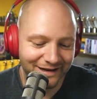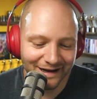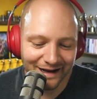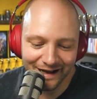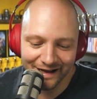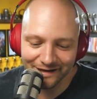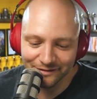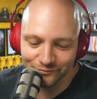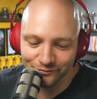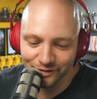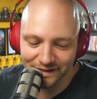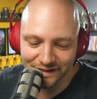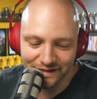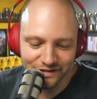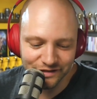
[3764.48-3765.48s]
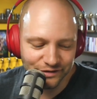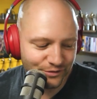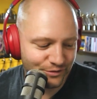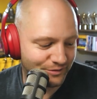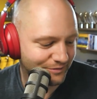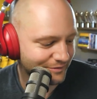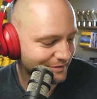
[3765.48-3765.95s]
I really
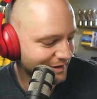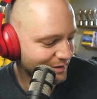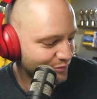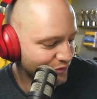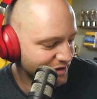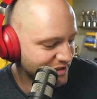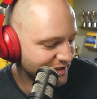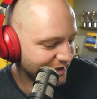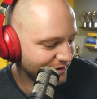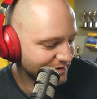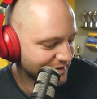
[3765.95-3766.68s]
do appreciate your